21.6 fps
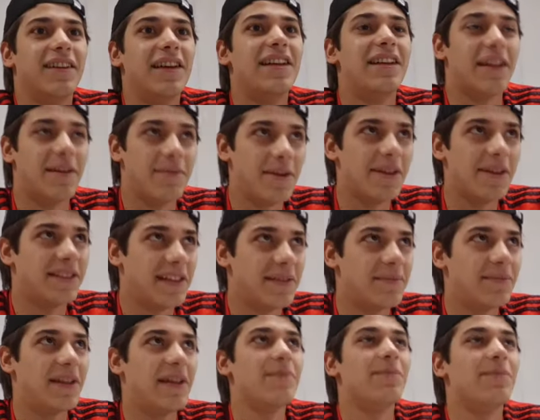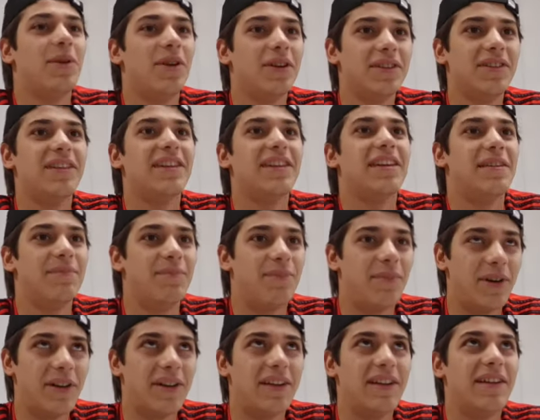It can be at the same time, but
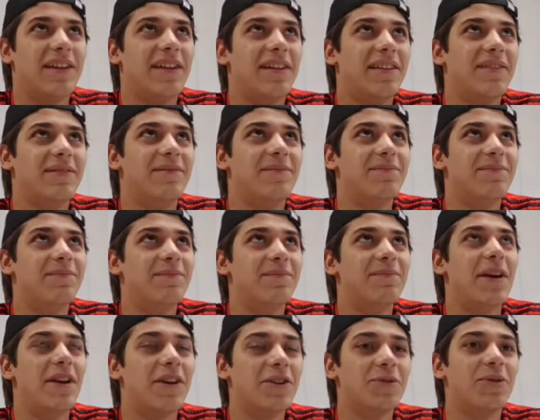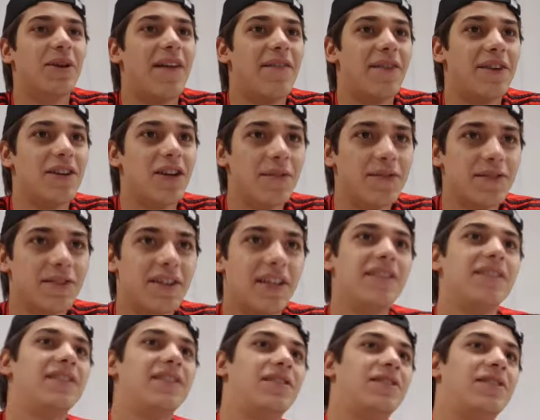better to have an
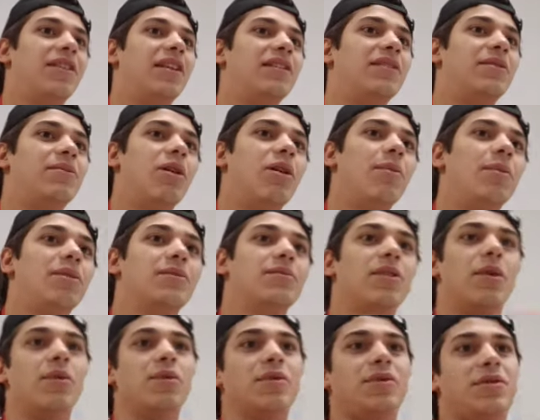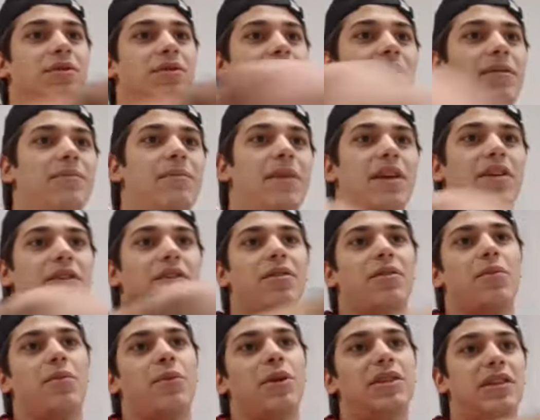offset so that the robot knows
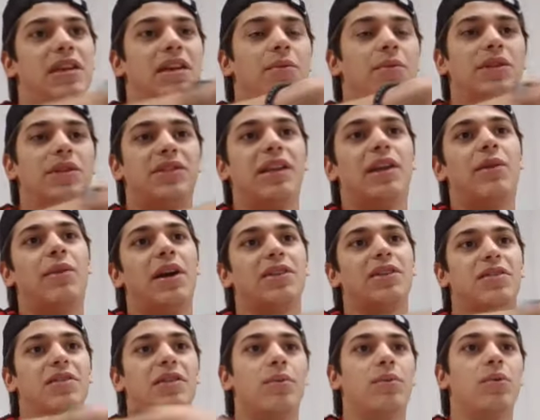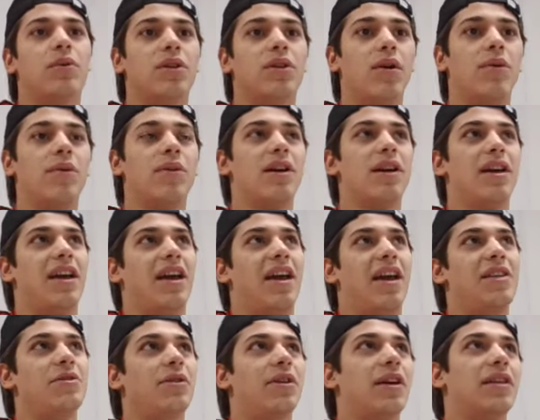better in which direction it will go,
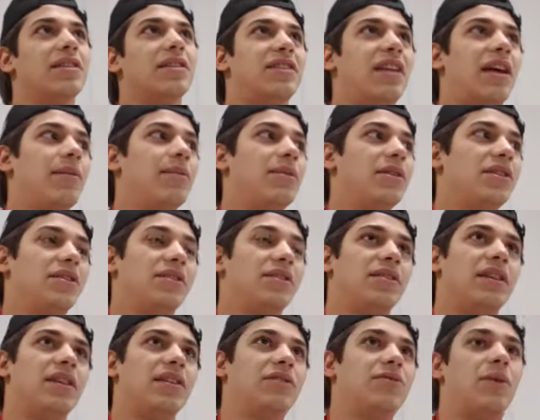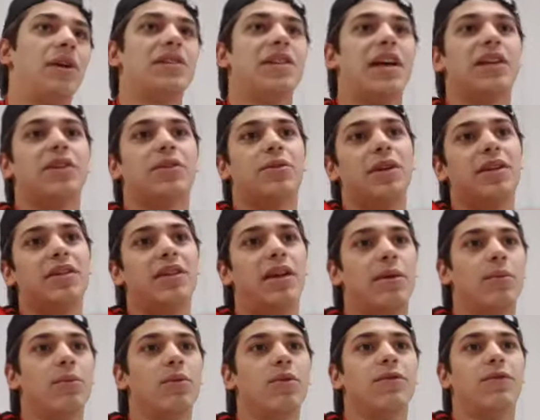and you can establish the trajectory
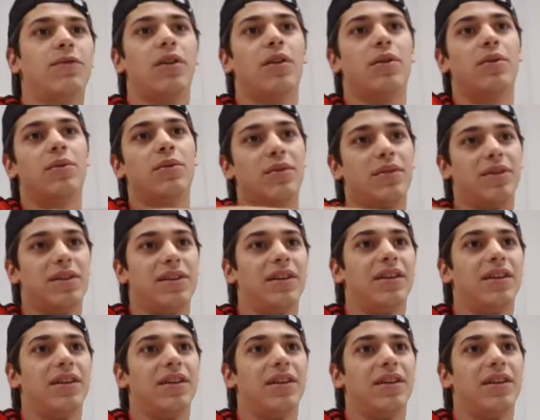that it will follow.